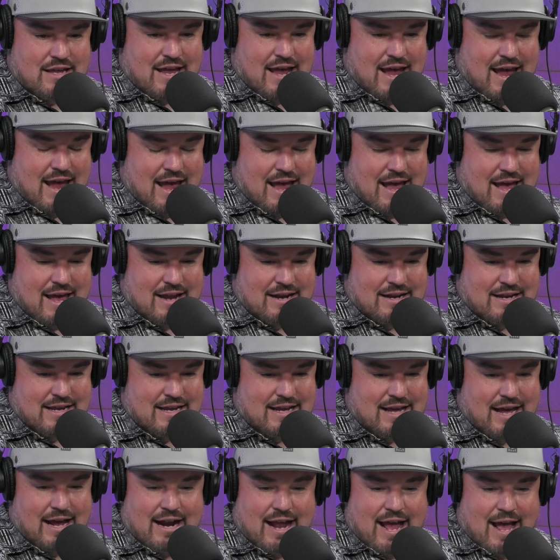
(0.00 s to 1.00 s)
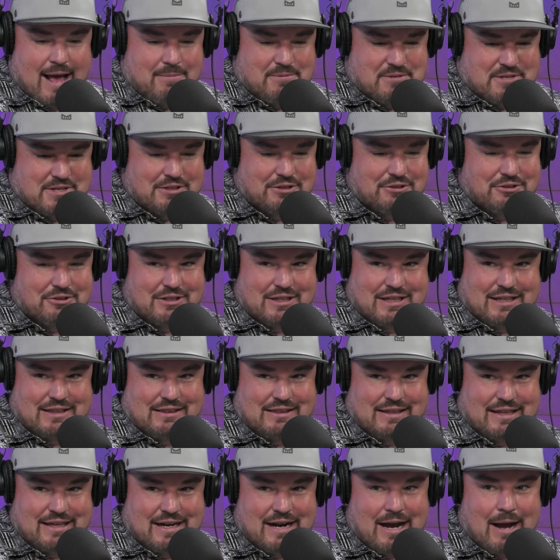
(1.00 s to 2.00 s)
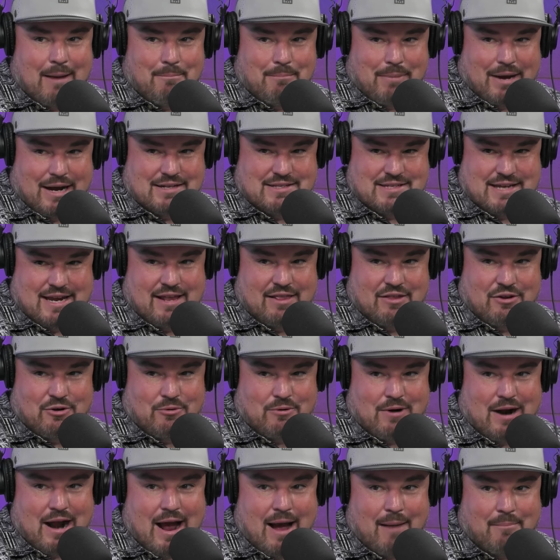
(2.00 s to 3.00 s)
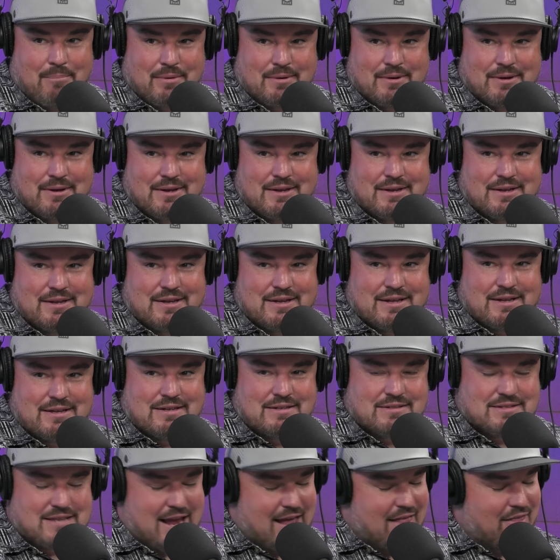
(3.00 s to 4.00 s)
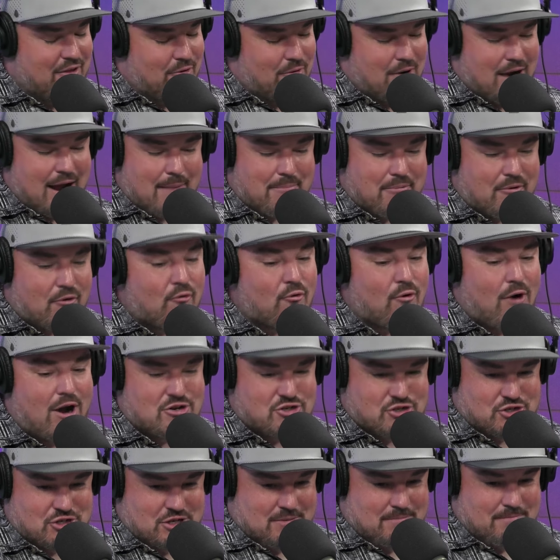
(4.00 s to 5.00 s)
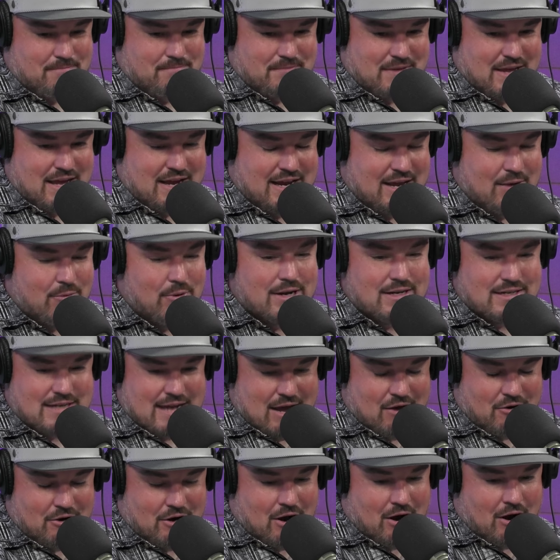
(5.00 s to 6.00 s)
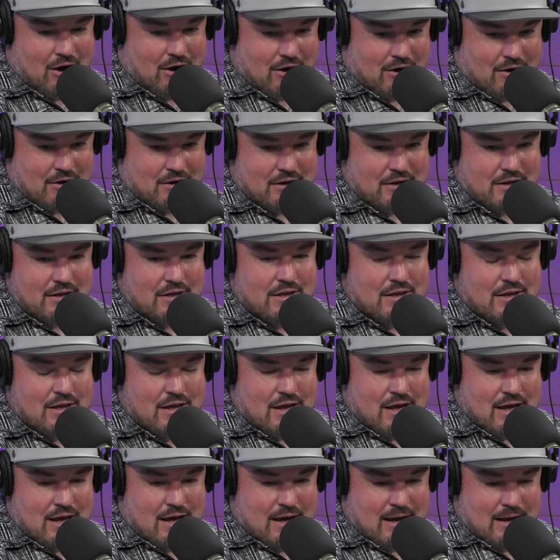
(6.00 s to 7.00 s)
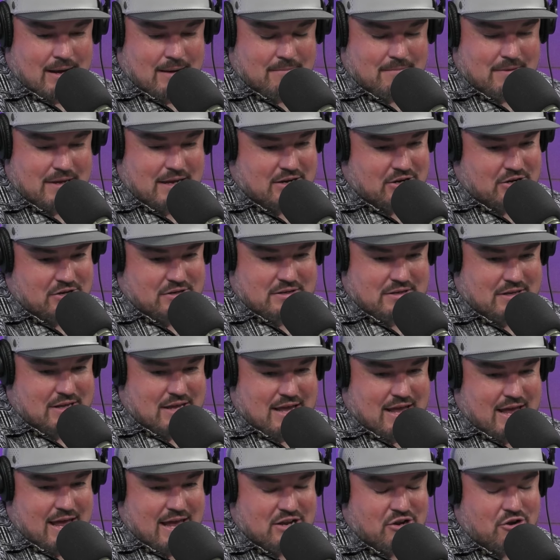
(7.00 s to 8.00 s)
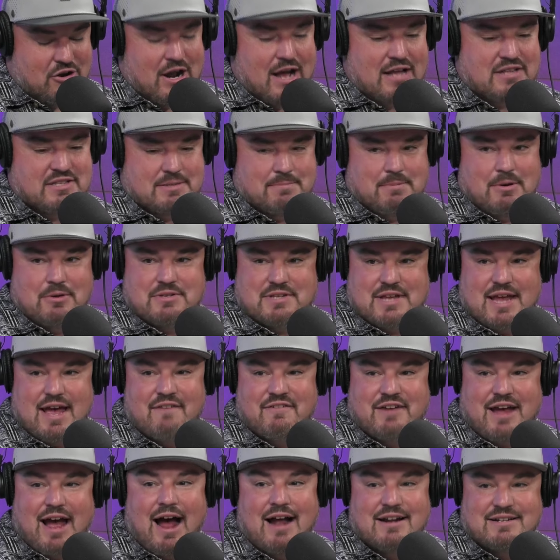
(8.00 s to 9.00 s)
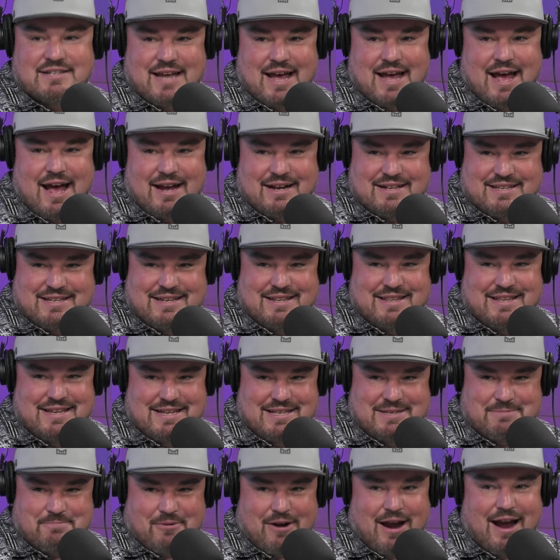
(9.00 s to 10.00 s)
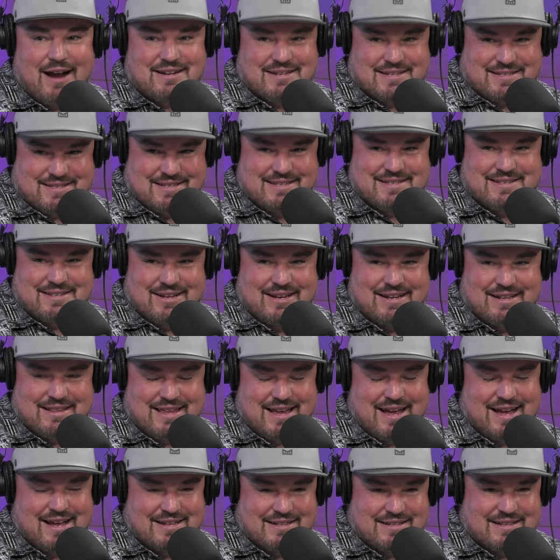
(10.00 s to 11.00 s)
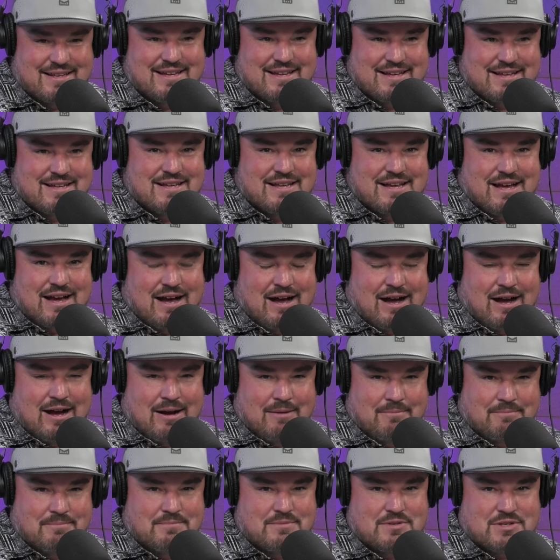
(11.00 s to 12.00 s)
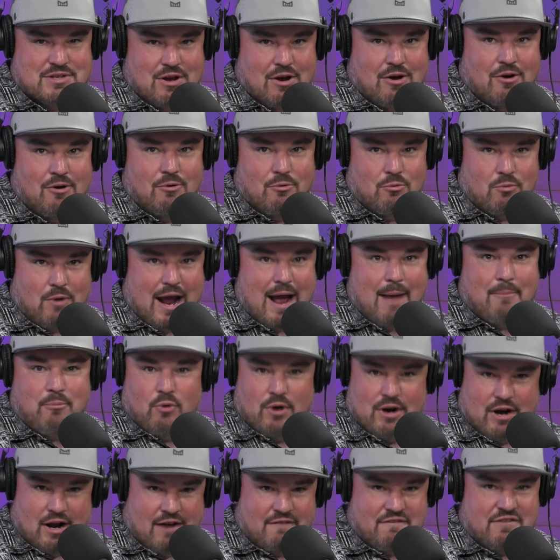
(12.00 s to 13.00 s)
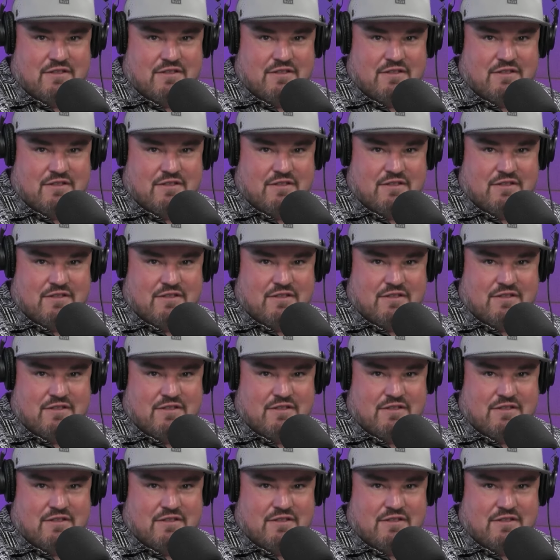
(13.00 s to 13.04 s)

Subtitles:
and he got absolutely lit up by Taylor Rapp. Taylor Rapp crushed him, and he went down hard. And you're not supposed to have contact in these practices like that. So Rapp went off